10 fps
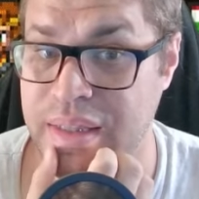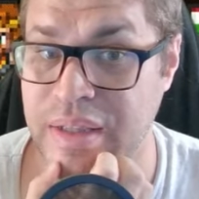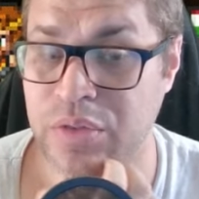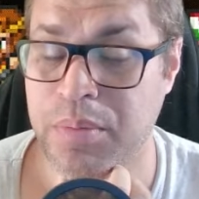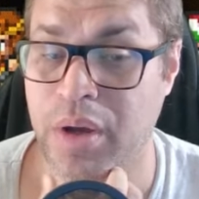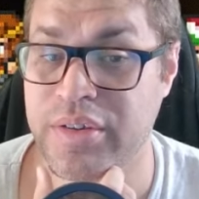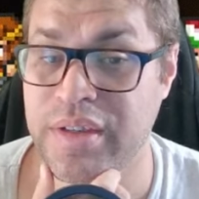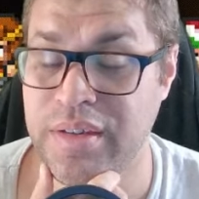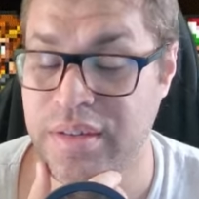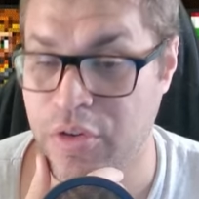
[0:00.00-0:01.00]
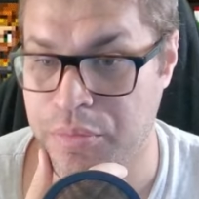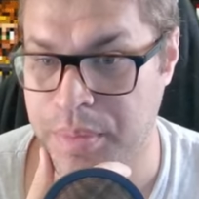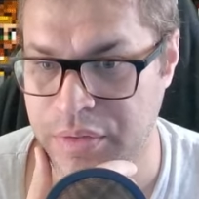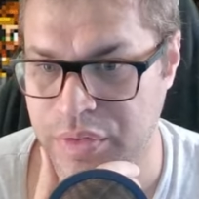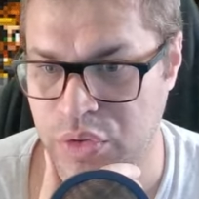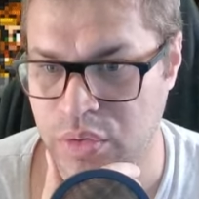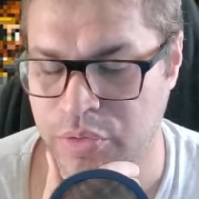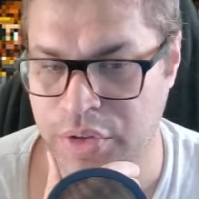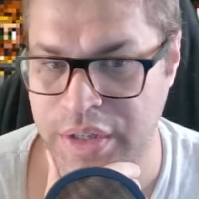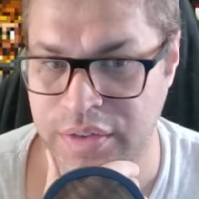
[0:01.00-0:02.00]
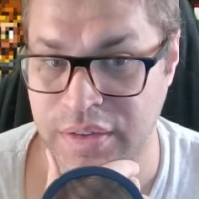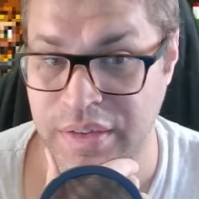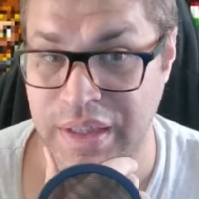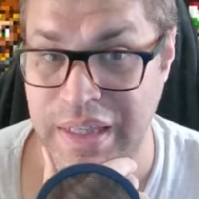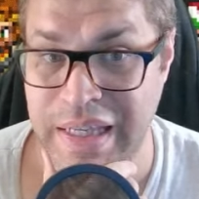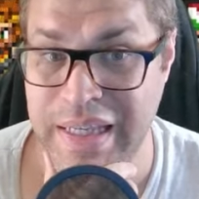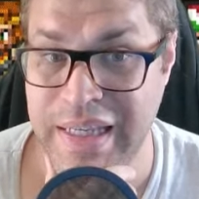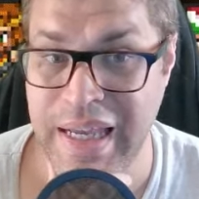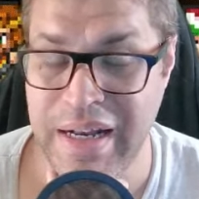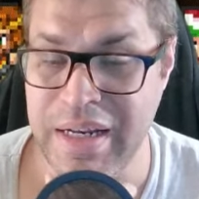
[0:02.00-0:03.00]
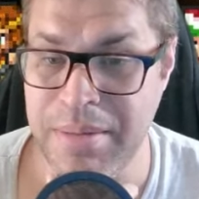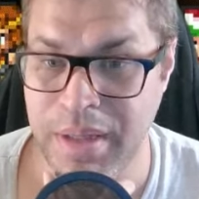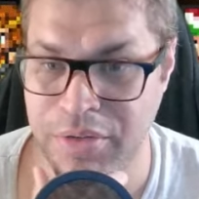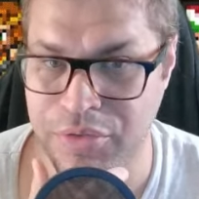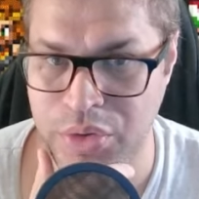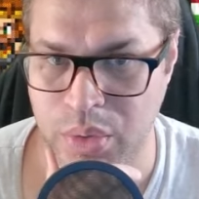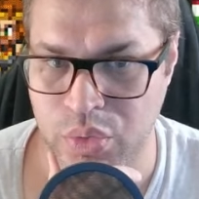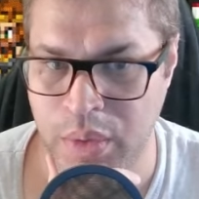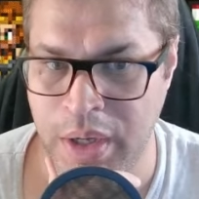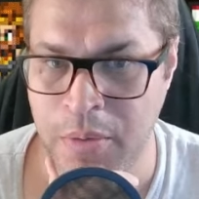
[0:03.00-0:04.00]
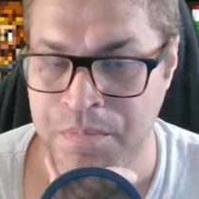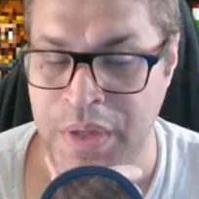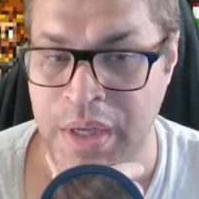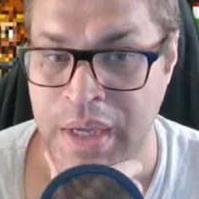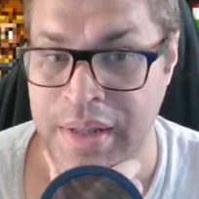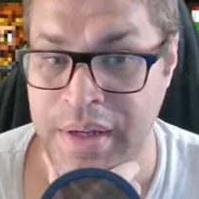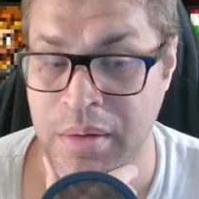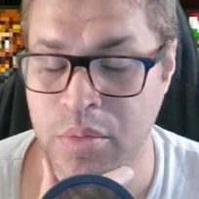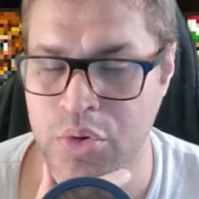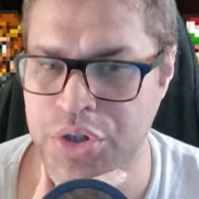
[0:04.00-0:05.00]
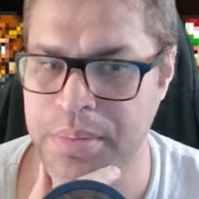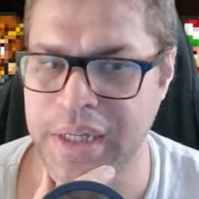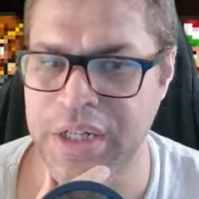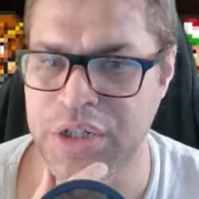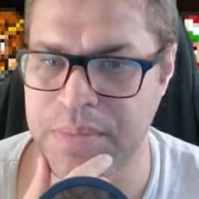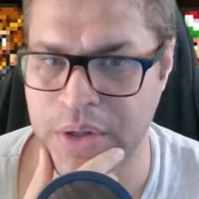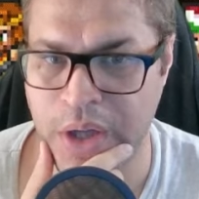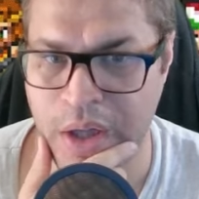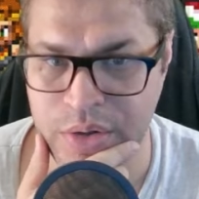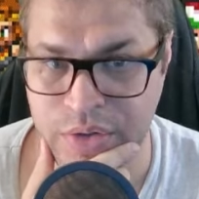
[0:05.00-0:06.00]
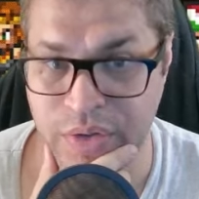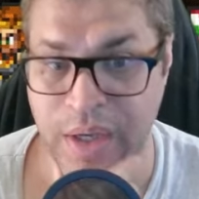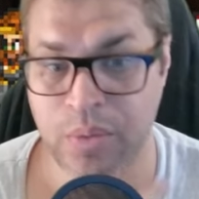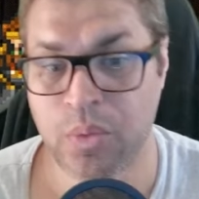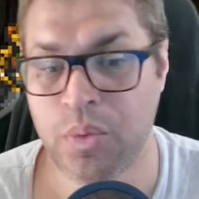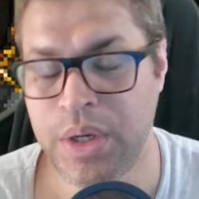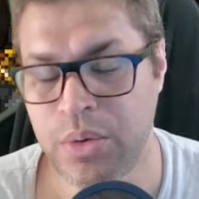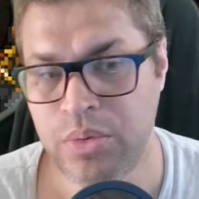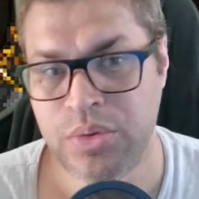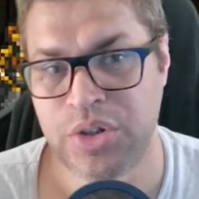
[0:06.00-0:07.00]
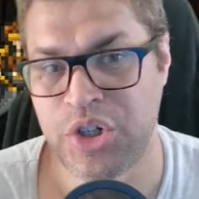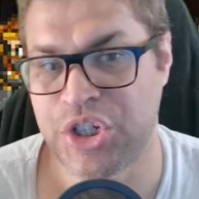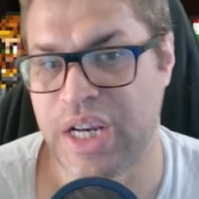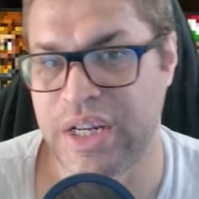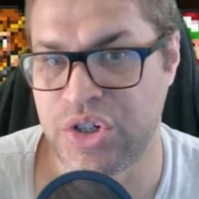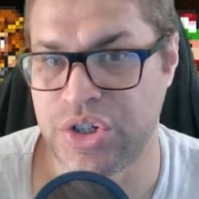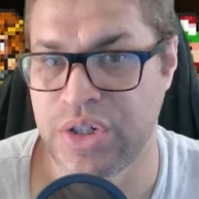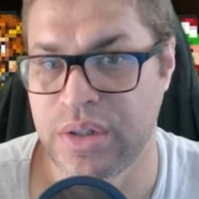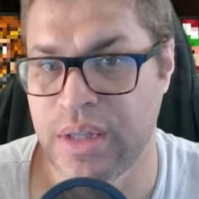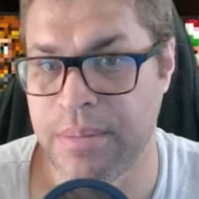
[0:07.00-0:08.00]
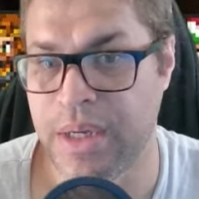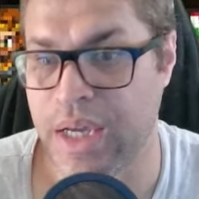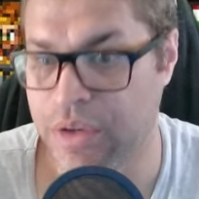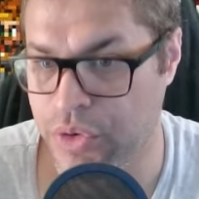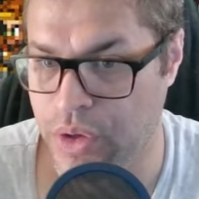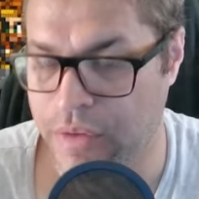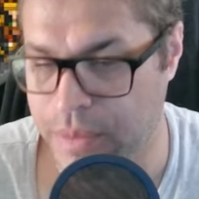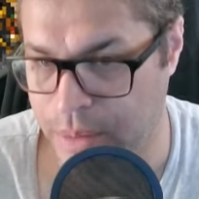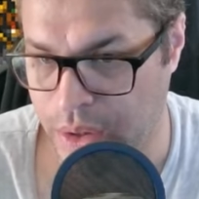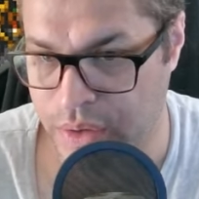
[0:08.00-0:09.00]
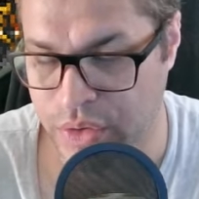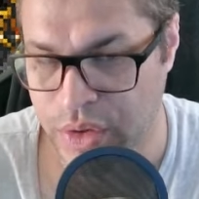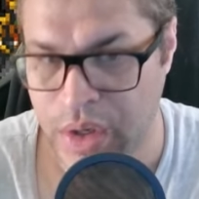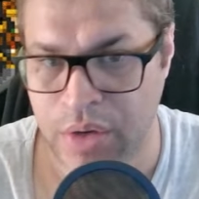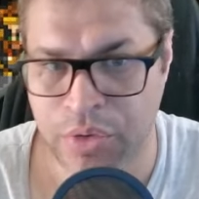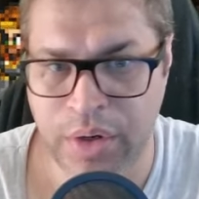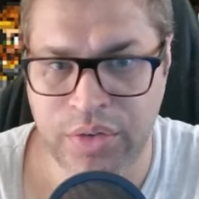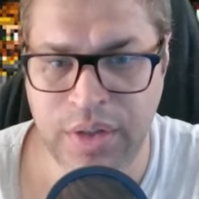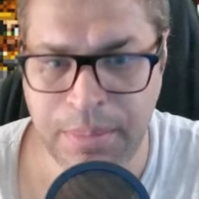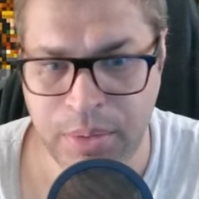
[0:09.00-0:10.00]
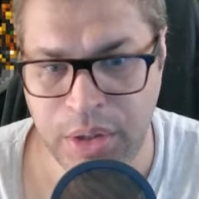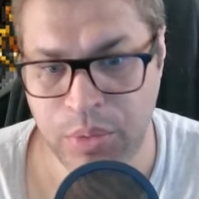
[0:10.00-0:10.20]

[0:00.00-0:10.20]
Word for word: This boss can self-buff in some phases. He can debuff you as well and there are multiple HP gauges that will change the behavior of the boss. For example,